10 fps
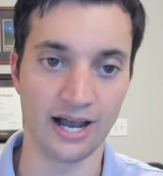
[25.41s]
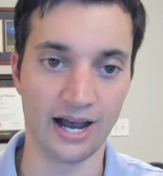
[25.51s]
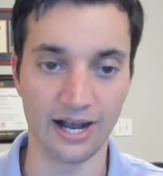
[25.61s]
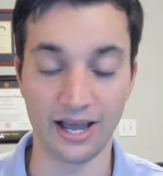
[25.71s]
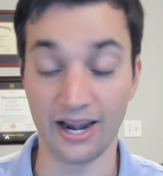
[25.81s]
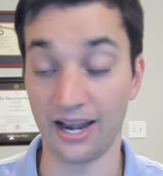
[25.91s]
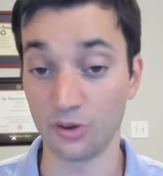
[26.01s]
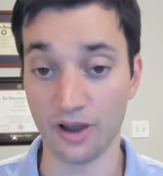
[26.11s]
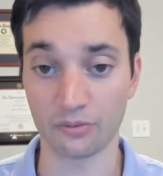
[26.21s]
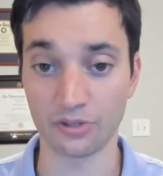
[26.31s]
And I
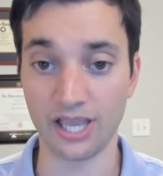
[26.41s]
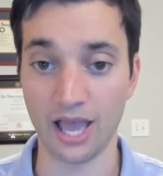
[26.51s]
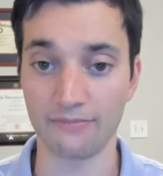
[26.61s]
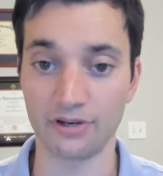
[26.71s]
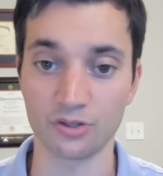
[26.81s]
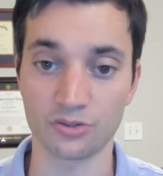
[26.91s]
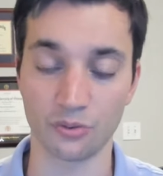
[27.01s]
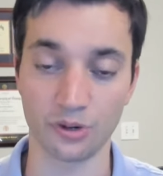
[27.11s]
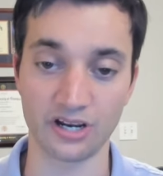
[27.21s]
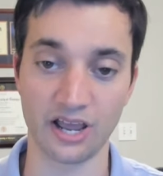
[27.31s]
do have a recap video, so if
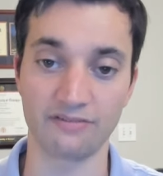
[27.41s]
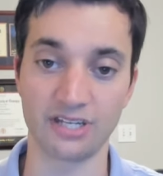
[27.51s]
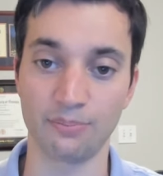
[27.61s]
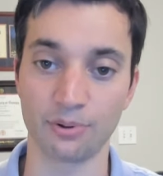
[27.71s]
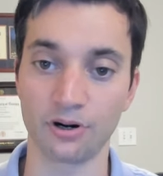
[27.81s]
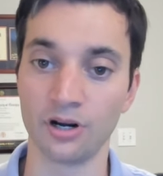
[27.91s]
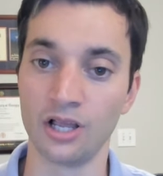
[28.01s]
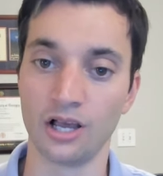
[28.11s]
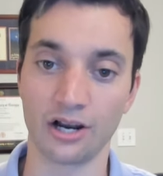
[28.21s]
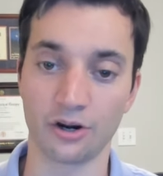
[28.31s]
you want to dive deeper,
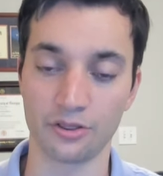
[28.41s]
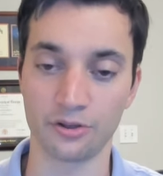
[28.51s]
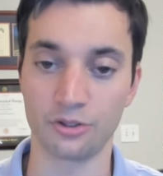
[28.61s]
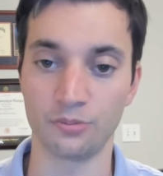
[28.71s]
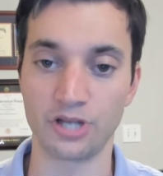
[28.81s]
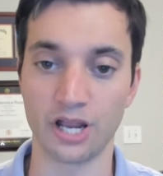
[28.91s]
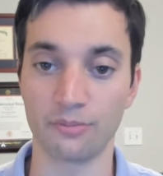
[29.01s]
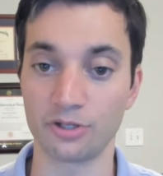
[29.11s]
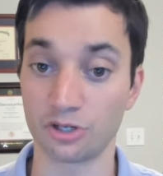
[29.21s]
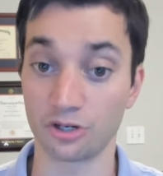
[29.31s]
go to the YouTube channel,
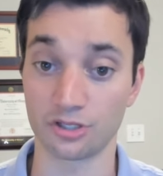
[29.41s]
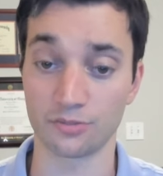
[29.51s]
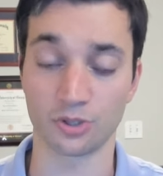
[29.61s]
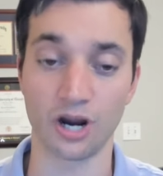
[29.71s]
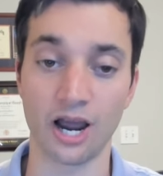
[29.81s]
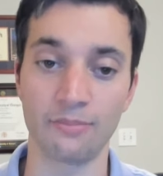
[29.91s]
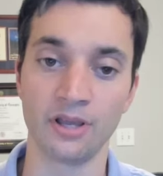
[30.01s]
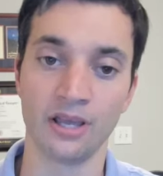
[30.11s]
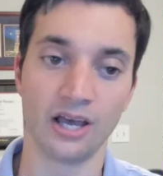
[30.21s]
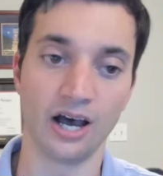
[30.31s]
be sure you're subscribed
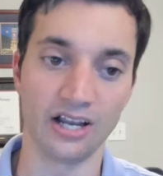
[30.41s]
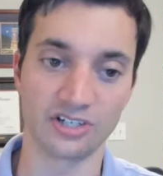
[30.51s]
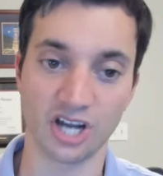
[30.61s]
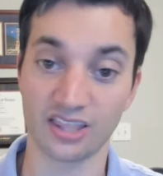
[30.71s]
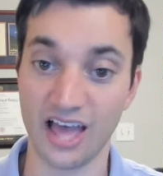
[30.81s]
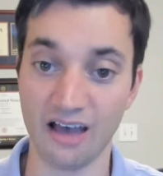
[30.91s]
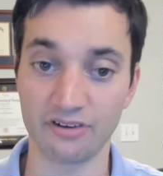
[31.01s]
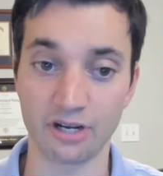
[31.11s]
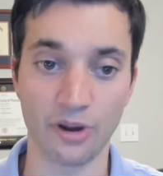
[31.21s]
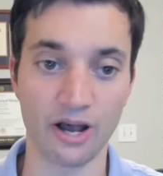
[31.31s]
and check that
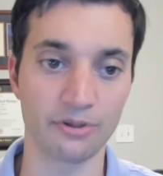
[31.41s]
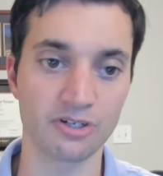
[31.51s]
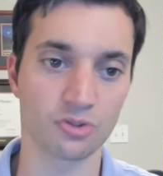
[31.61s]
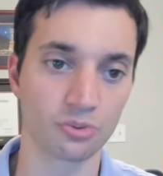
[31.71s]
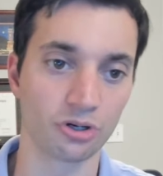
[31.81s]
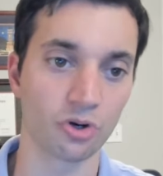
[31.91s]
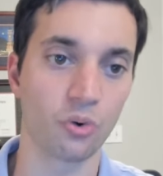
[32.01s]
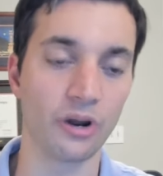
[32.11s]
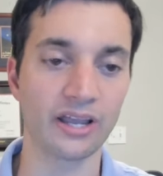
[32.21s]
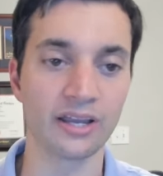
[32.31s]
video out. But just real
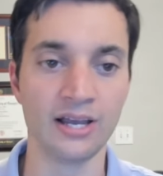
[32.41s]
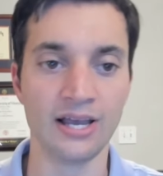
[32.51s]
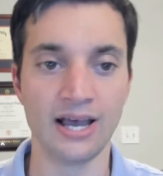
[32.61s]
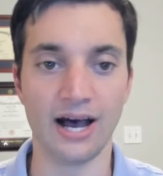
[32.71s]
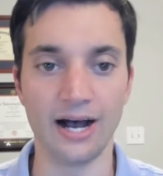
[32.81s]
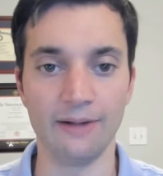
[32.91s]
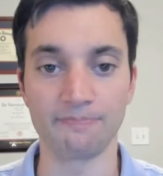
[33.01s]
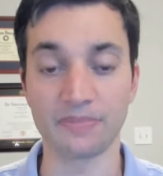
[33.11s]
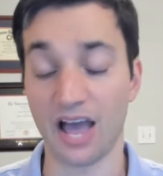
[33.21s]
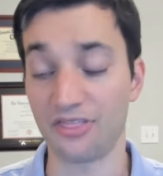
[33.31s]
quick, I
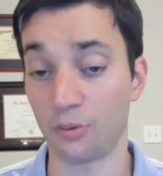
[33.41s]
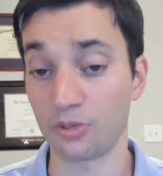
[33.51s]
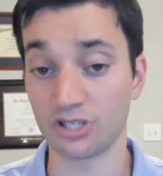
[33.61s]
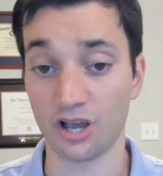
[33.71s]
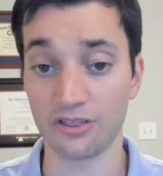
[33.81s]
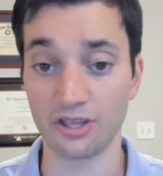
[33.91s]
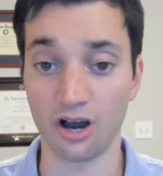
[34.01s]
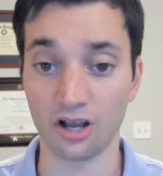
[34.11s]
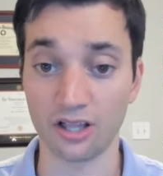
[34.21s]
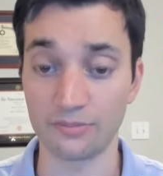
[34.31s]
thought we saw the
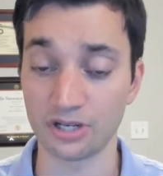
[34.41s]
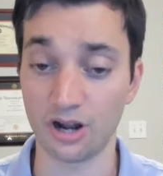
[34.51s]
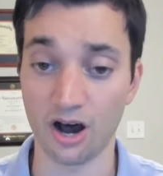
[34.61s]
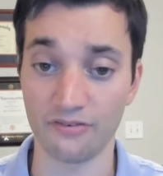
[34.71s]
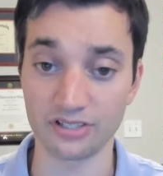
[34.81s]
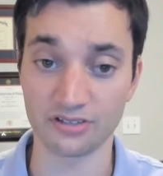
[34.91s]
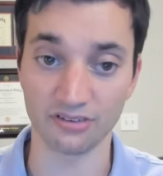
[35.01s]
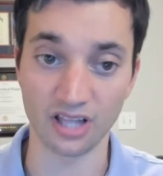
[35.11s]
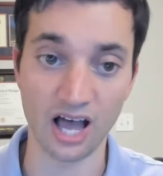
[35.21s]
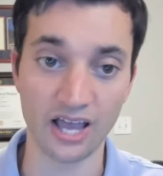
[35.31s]
Clemson
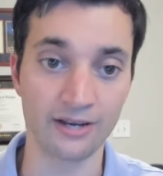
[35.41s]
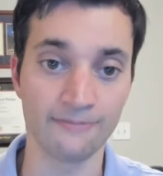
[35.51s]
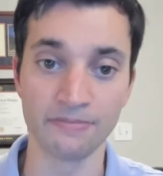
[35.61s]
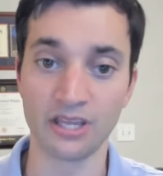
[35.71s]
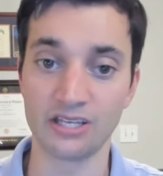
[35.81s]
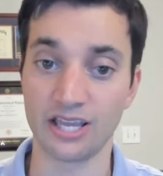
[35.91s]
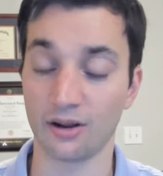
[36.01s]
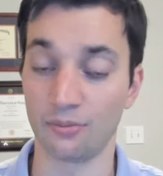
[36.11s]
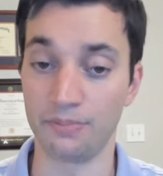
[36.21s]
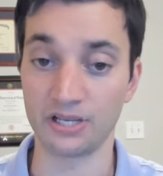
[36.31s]
offensive line take
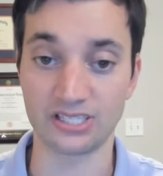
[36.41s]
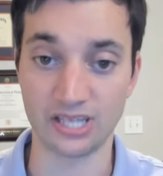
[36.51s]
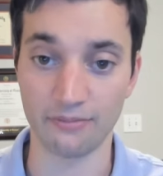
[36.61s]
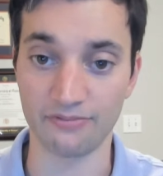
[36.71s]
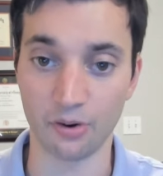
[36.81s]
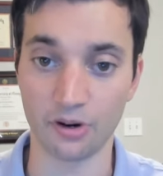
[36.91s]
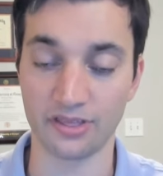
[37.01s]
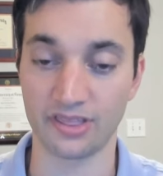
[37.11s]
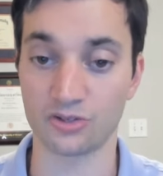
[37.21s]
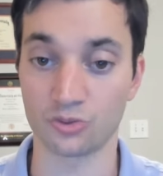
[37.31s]
a big step forward. I
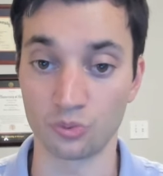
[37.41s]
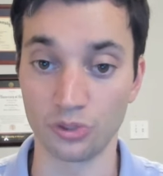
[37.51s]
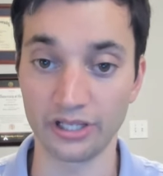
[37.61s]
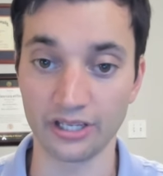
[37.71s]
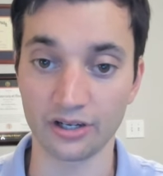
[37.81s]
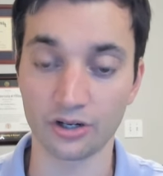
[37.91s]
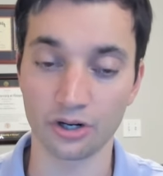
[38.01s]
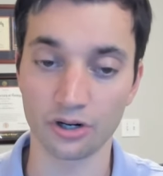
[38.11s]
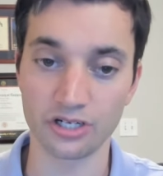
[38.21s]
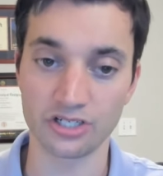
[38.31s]
think that's really
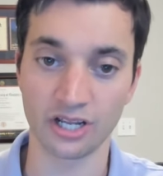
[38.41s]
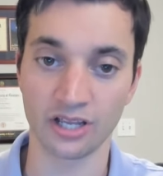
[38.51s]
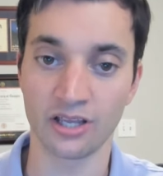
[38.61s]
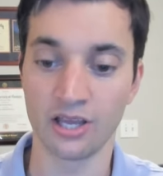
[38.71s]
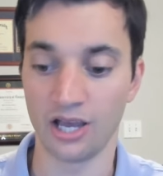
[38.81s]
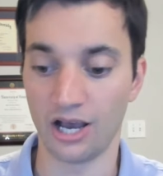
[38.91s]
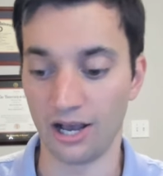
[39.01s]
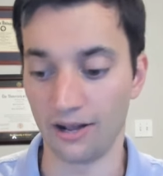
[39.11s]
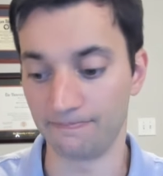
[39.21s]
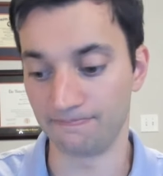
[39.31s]
encouraging.
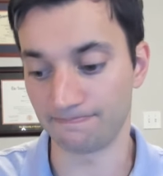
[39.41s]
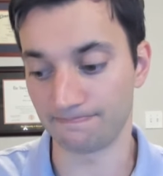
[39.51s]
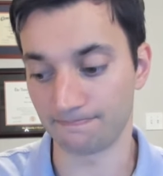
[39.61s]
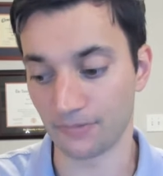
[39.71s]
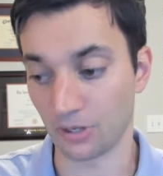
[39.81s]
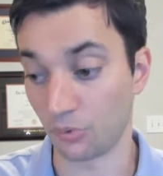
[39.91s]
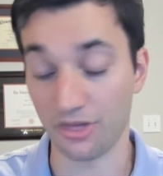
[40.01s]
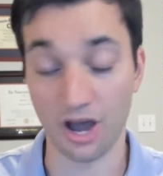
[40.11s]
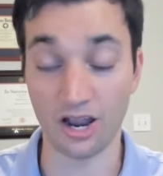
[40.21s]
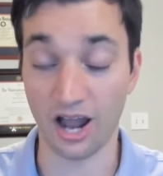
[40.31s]

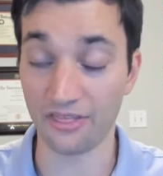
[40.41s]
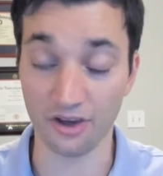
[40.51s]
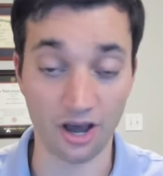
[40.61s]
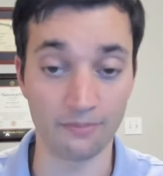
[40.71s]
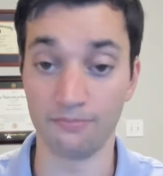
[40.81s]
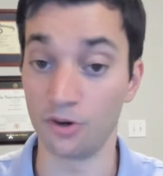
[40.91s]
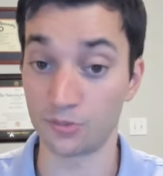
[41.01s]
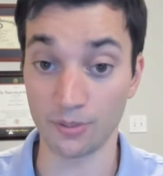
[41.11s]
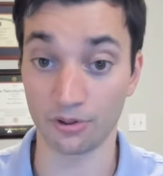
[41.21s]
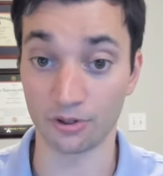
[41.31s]
I thought most
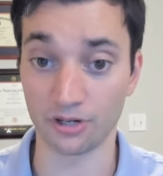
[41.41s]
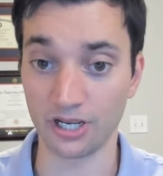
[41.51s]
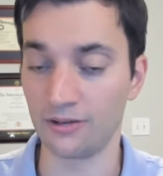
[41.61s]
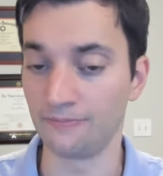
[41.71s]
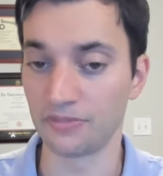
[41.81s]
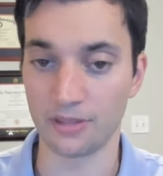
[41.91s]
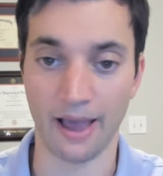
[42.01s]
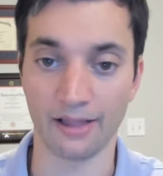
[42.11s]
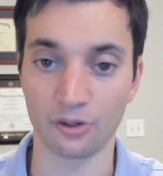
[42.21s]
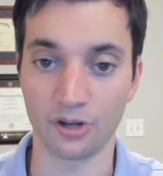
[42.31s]
people agreed the
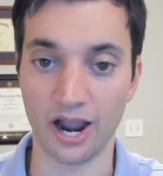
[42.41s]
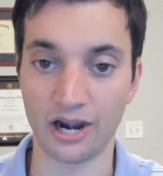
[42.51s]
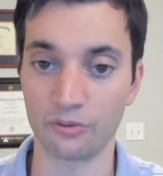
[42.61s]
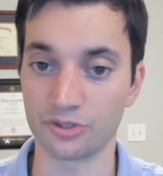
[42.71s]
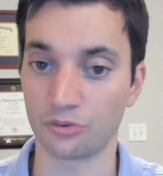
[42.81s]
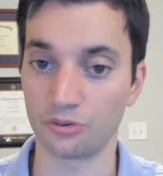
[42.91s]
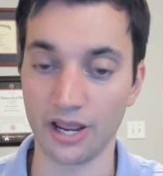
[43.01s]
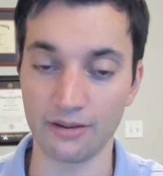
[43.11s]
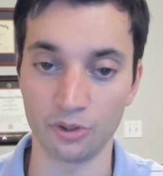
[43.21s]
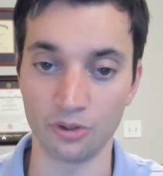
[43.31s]
Matt Luke hire was a
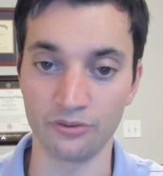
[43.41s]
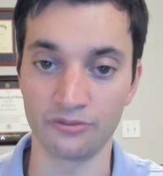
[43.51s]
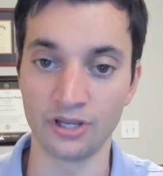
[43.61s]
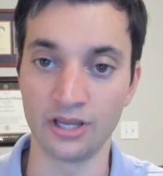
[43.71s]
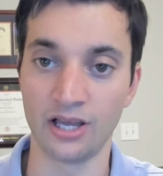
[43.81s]
great move.